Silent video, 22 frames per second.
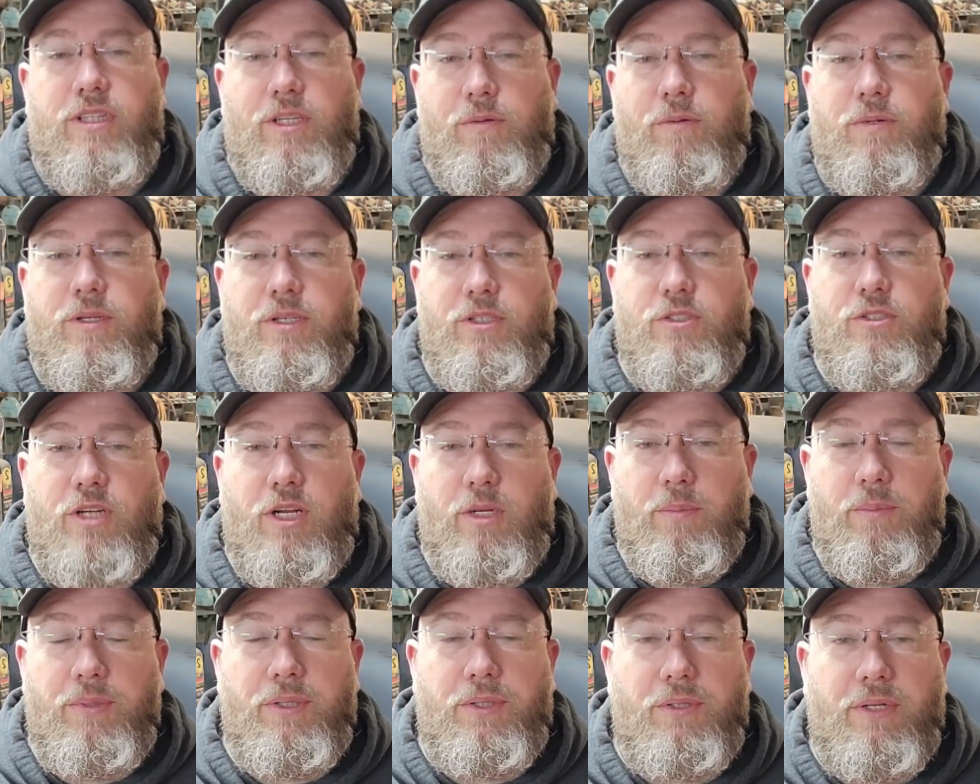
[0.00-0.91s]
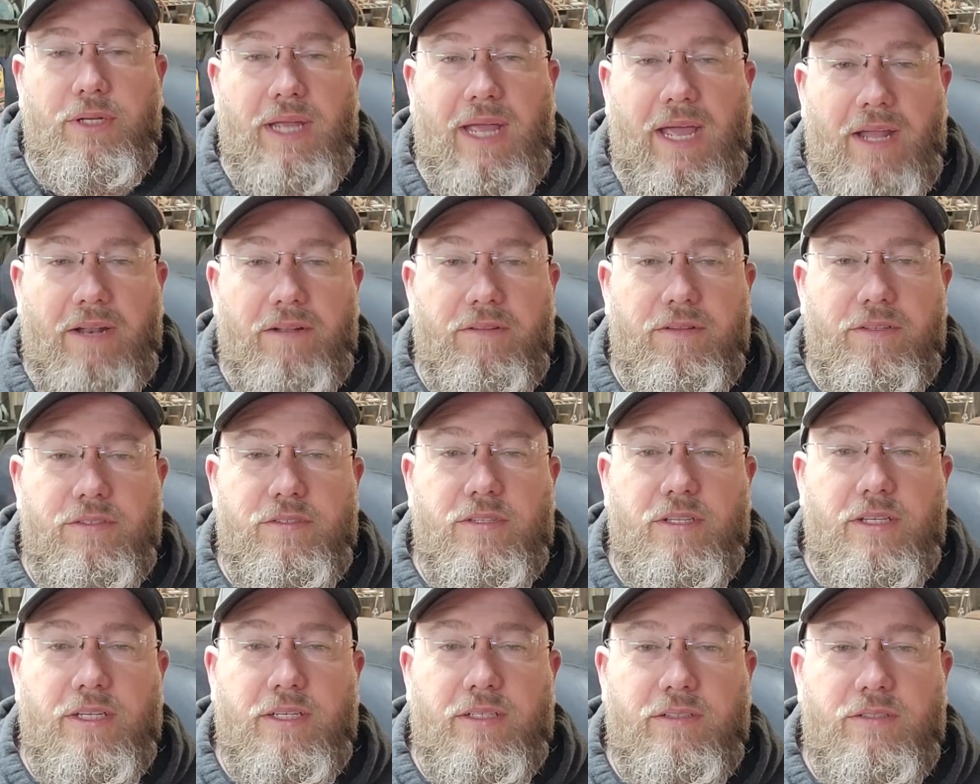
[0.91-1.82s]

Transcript: that we're going to try to build out of this thing.